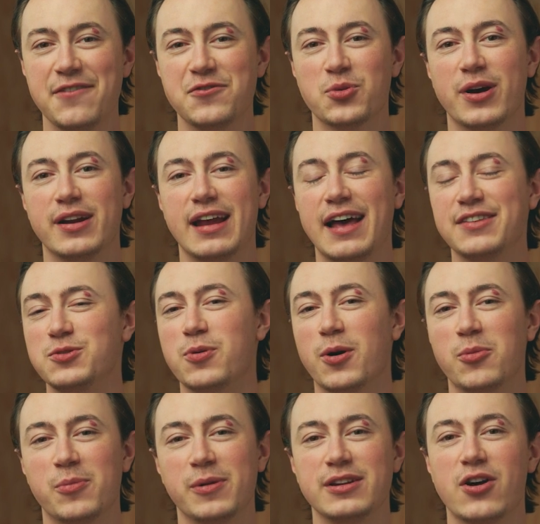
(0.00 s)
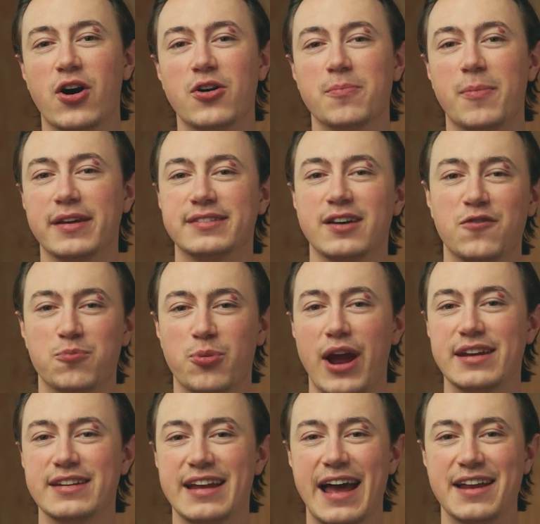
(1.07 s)
everyone, as you probably know, myself,
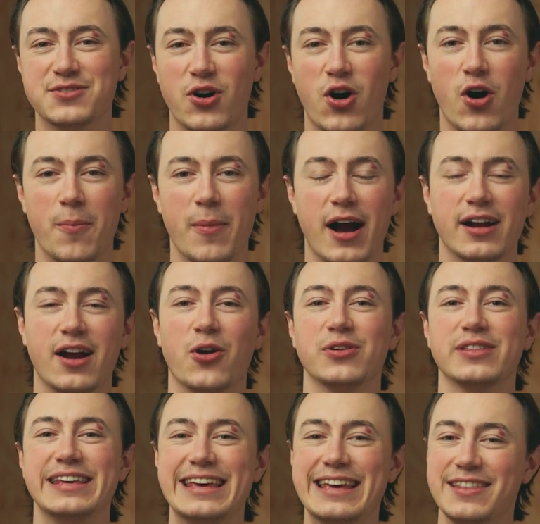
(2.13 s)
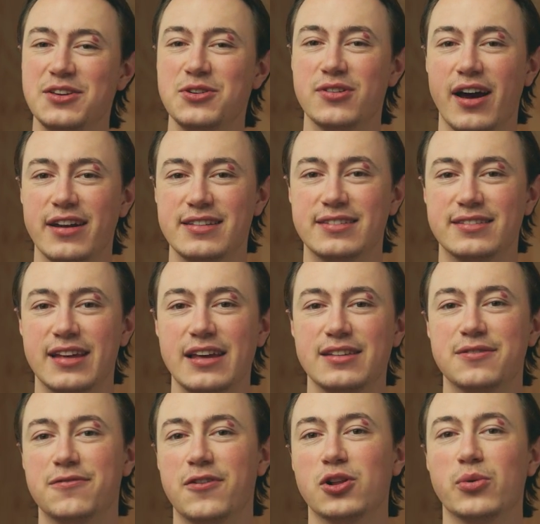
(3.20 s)
Brandon, and Tom are currently in the United
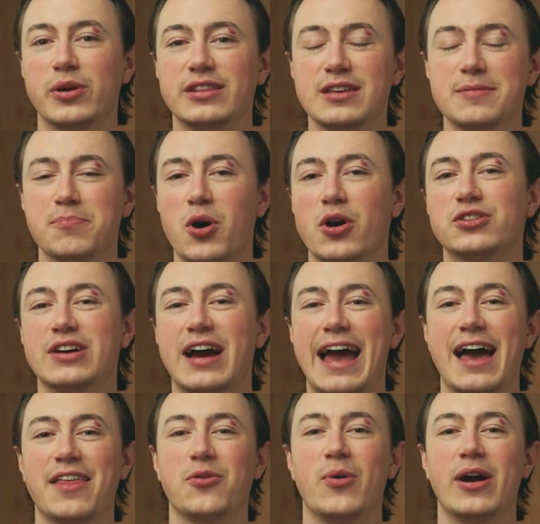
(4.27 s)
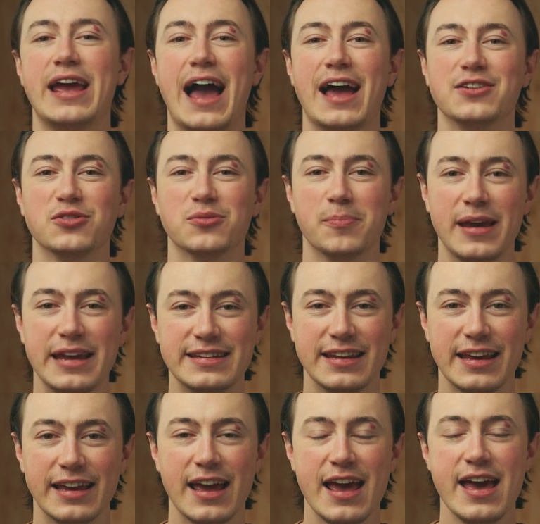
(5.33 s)
States following the Berkshire Hathaway annual
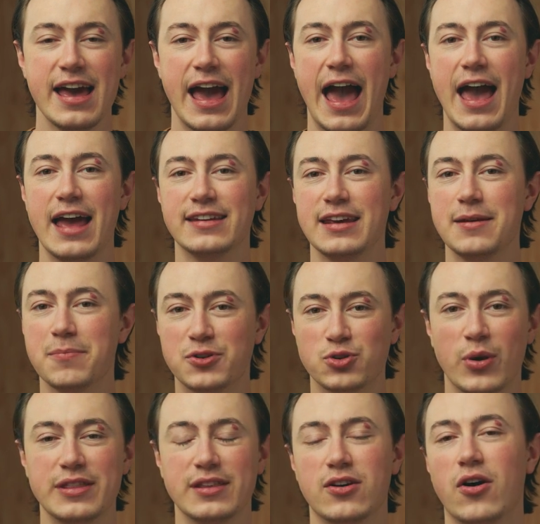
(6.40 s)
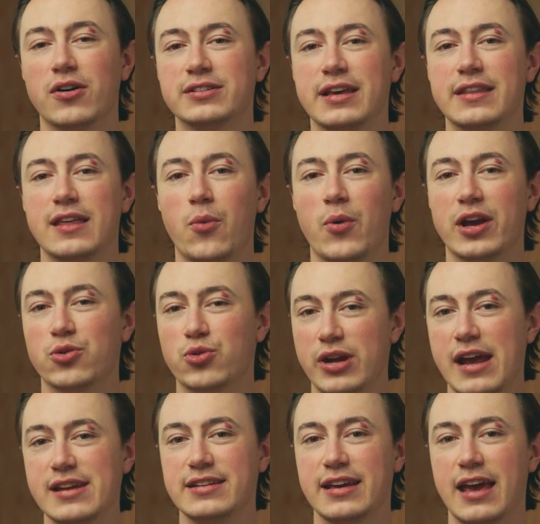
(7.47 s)
meeting, and in between the content that we're
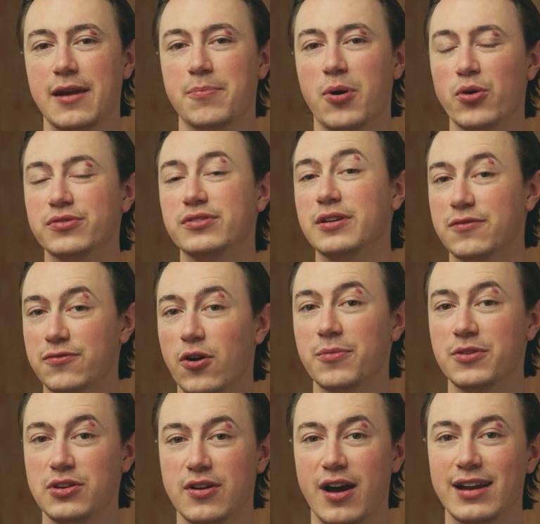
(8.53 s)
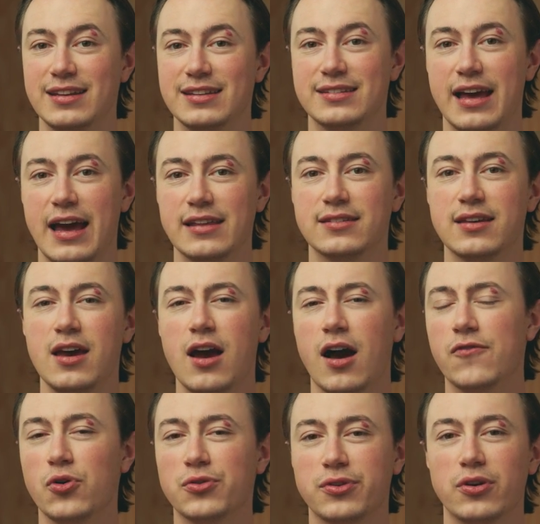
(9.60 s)
creating and posting from the United States,
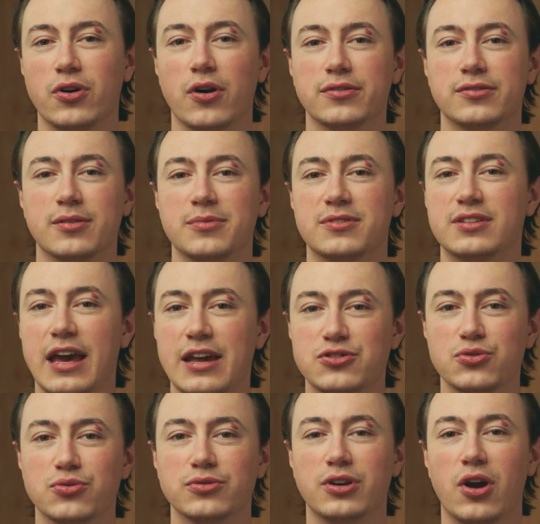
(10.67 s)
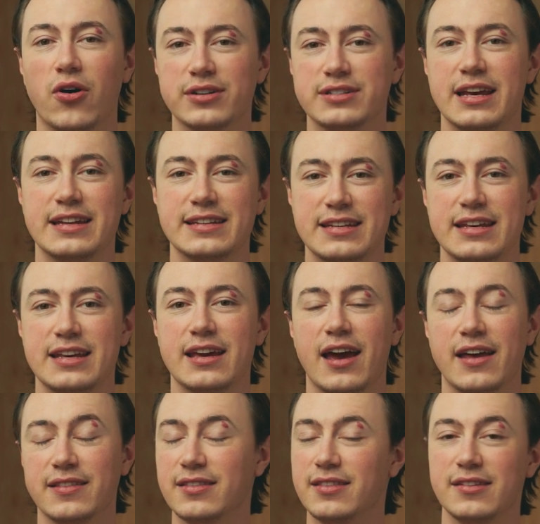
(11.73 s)
I've also got some scheduled content here,
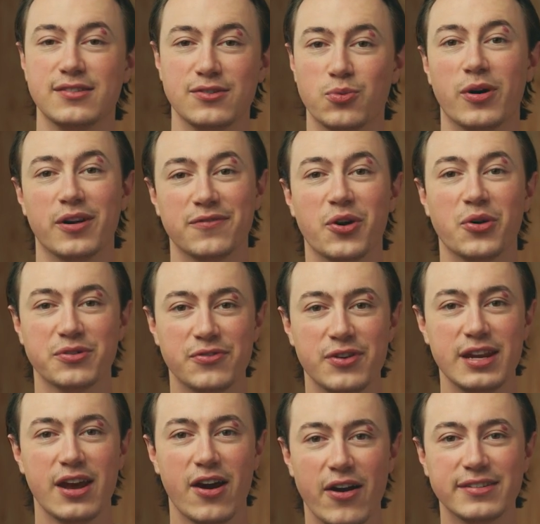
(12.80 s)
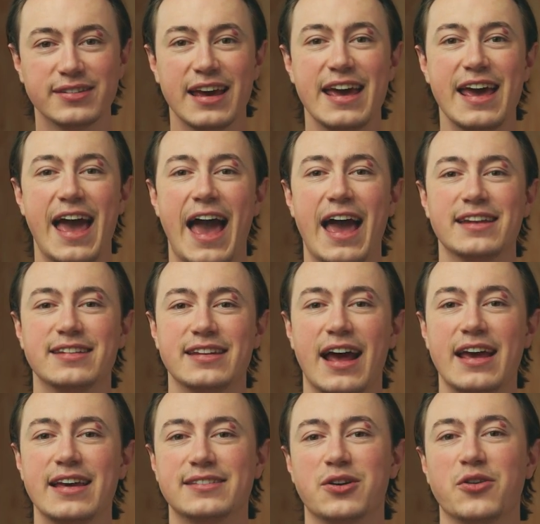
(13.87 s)
and this is one of those videos, and
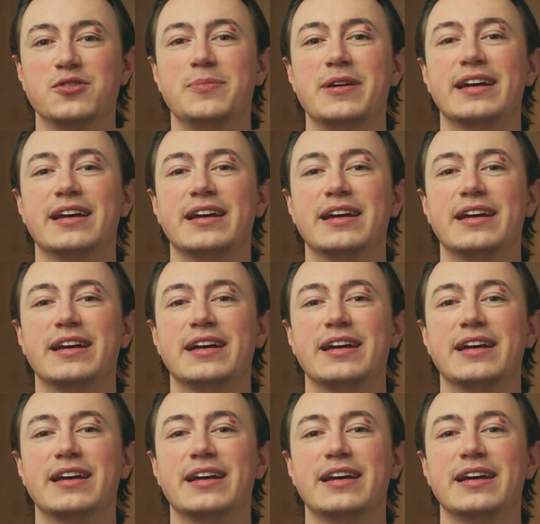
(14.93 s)
today it's going to be